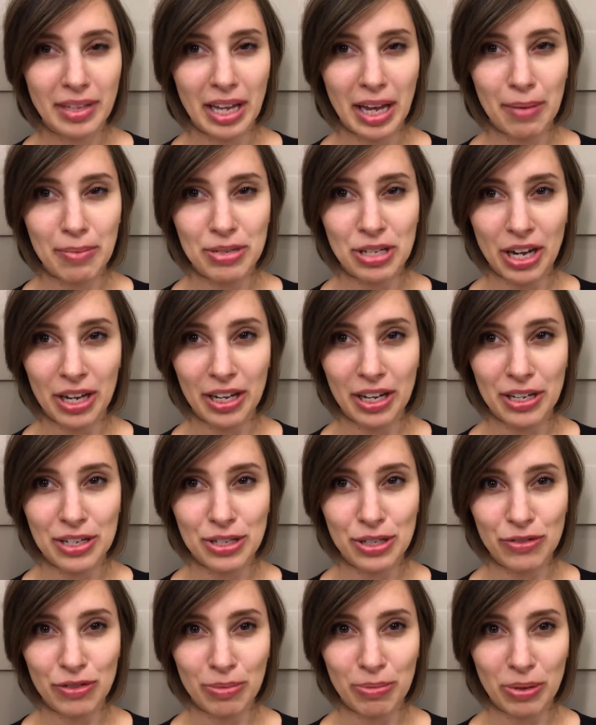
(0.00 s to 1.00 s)
I'm talking
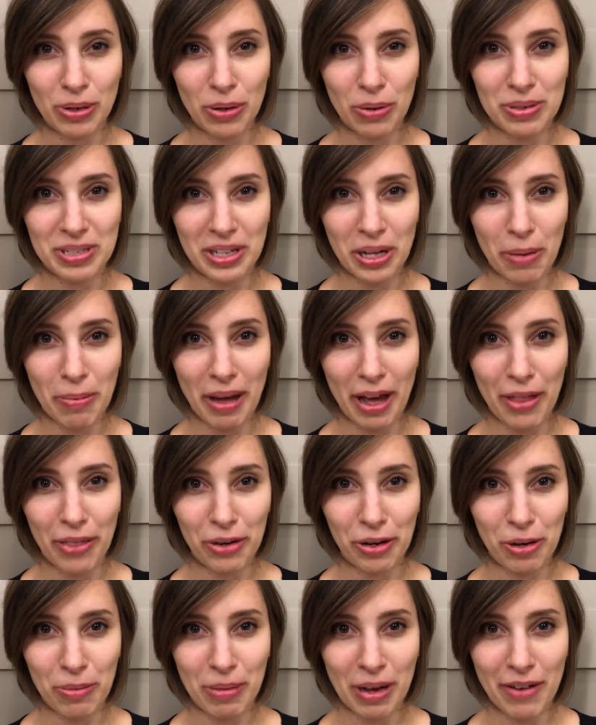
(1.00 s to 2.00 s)
to you from the hotel
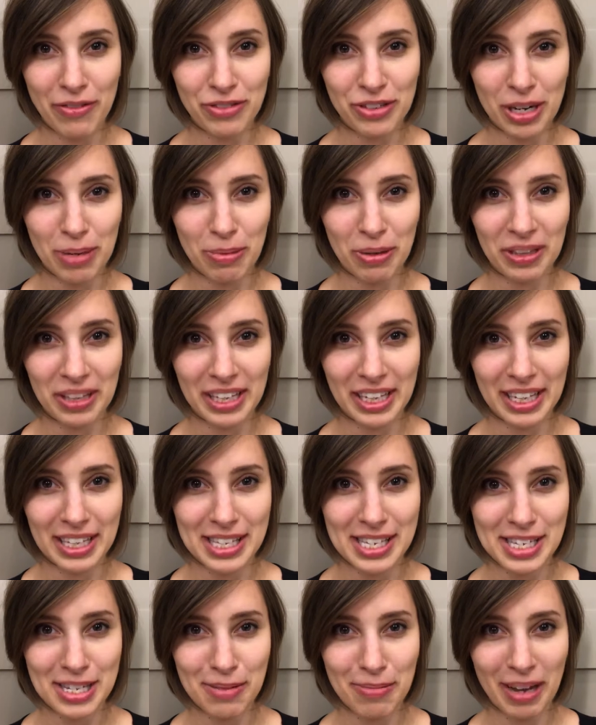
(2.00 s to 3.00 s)
bathroom after I put the
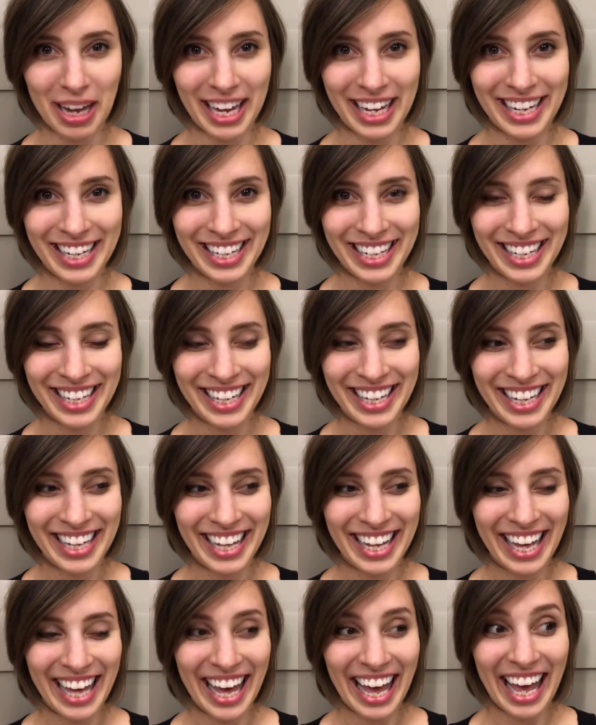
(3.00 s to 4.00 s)
kids to bed.
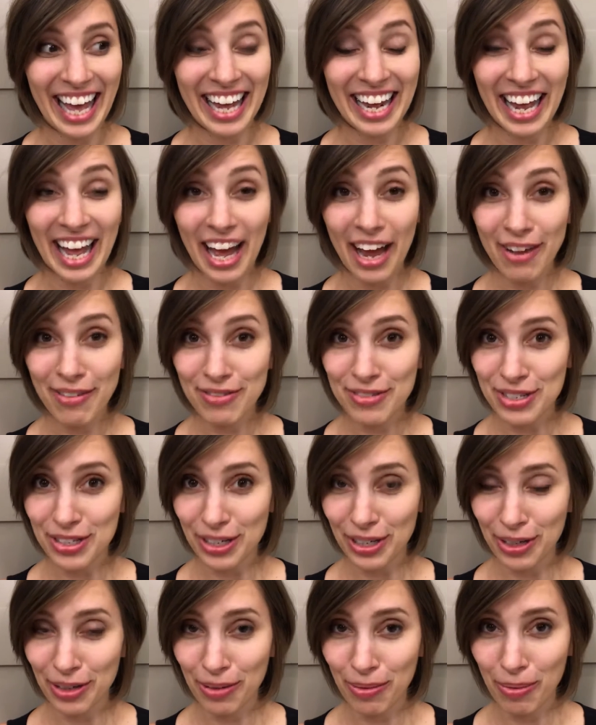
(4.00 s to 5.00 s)
And
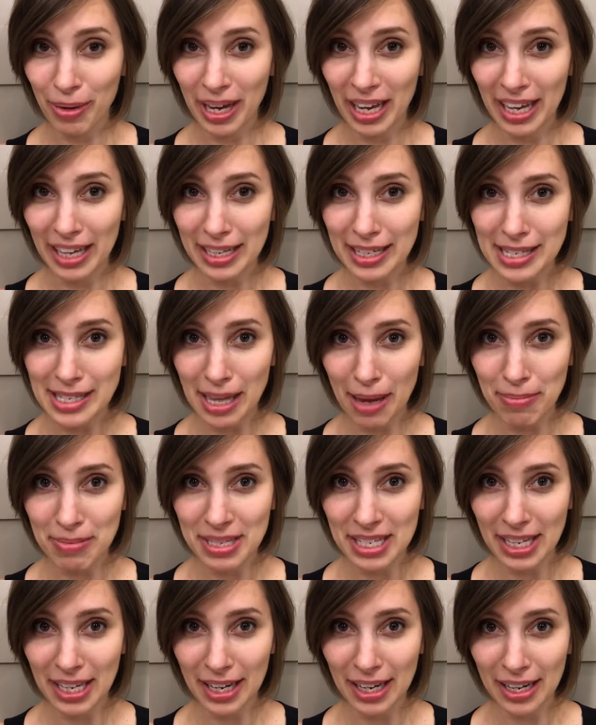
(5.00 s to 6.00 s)
after we
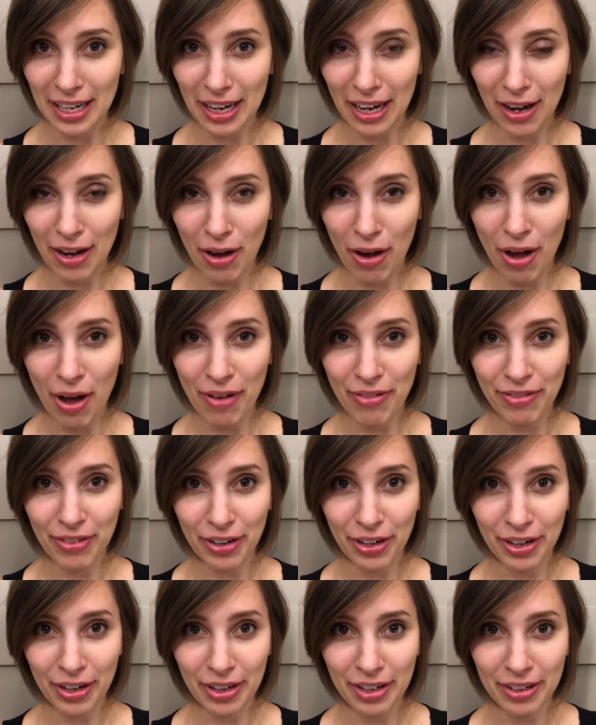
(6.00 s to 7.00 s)
accepted an
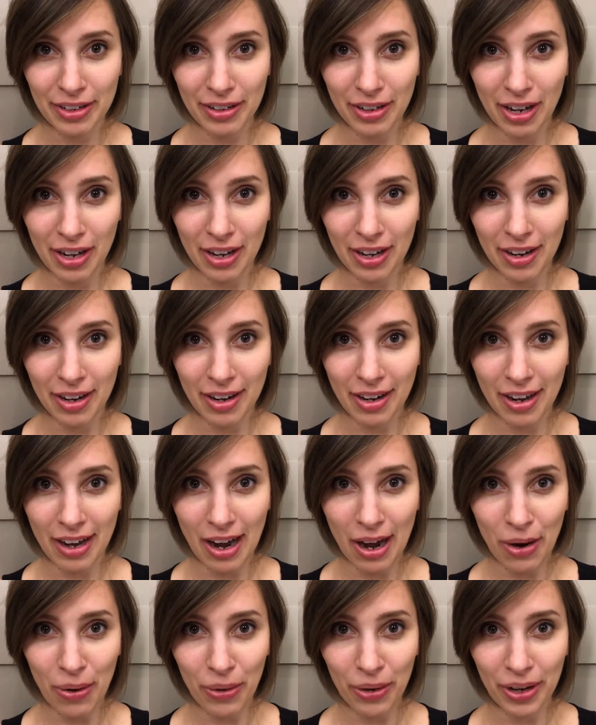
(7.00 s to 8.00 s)
offer on
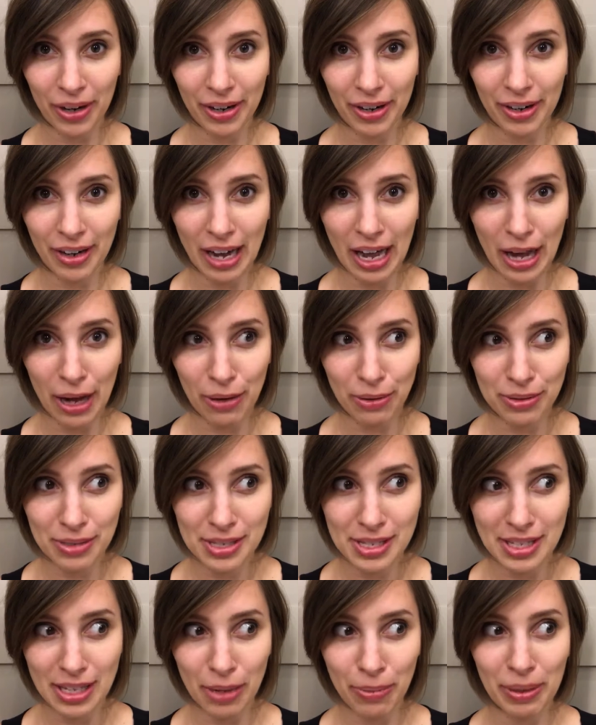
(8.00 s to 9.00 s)
our
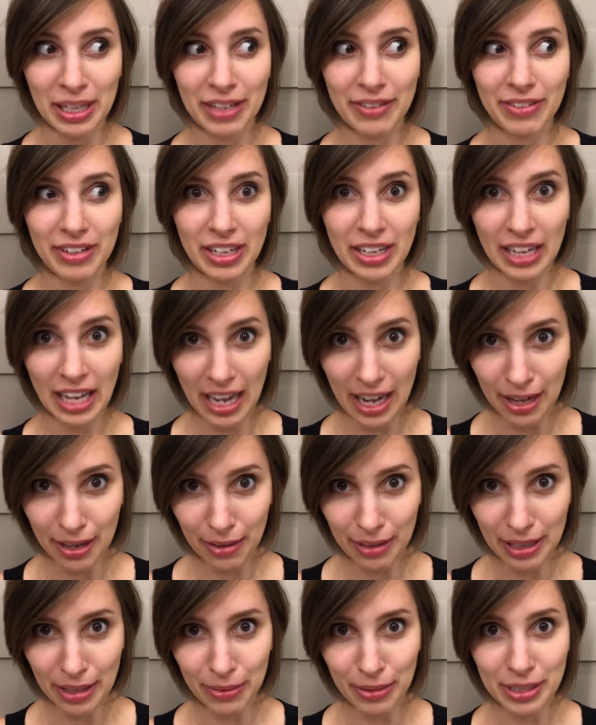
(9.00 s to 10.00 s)
house that we live in
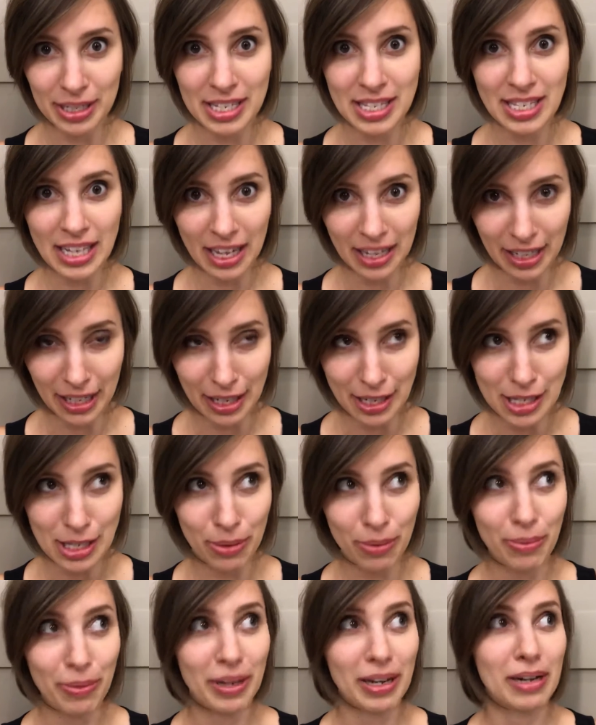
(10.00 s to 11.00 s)
now that we're selling.
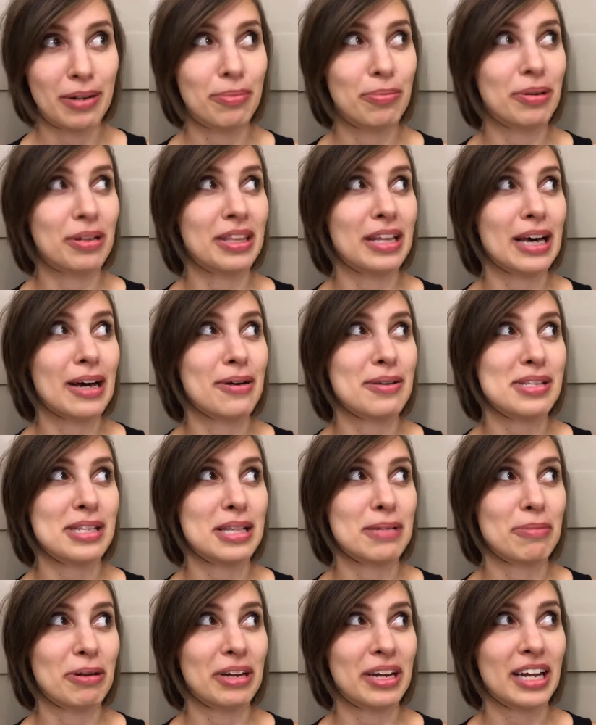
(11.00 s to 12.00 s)
So we put the house
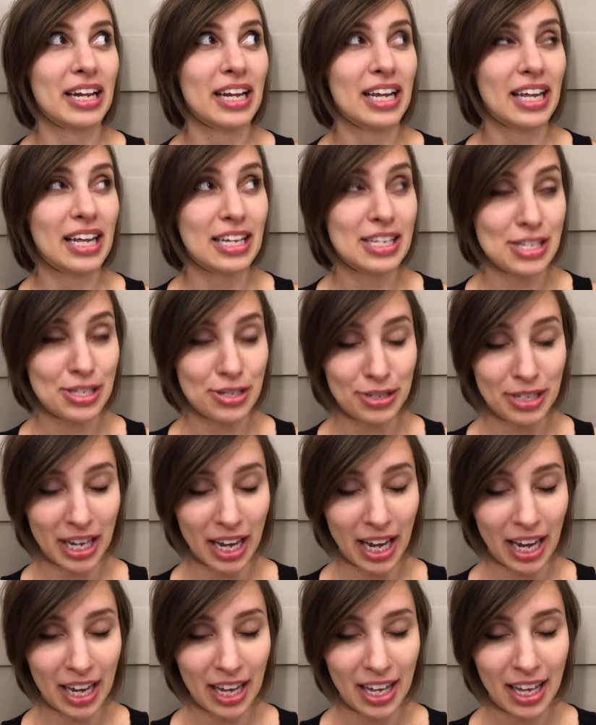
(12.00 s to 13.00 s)
on the market
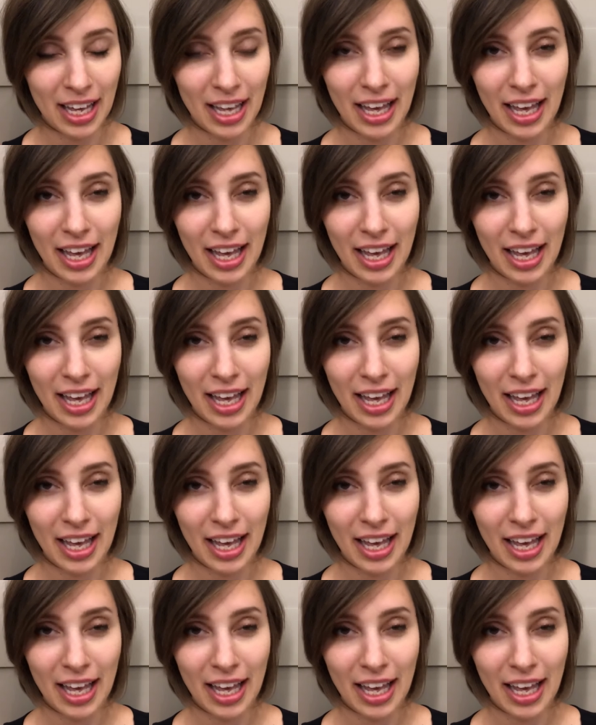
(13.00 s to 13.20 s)
yesterday